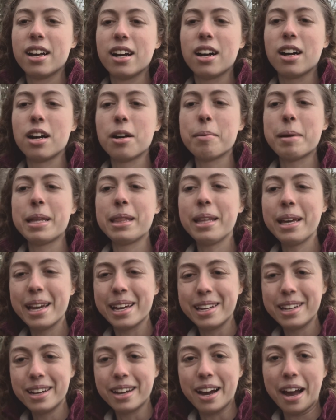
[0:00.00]
Um, and
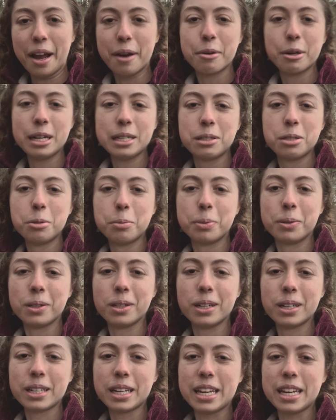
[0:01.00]
then I went to
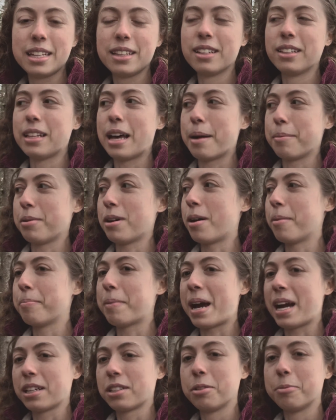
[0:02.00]
plug in the laptop
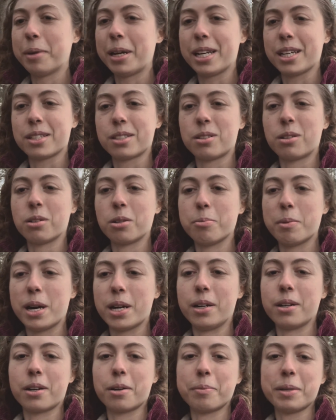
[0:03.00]
back to my external
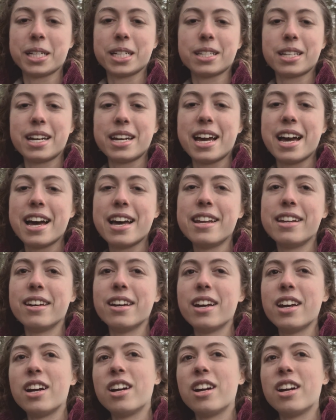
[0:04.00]
monitor because I had,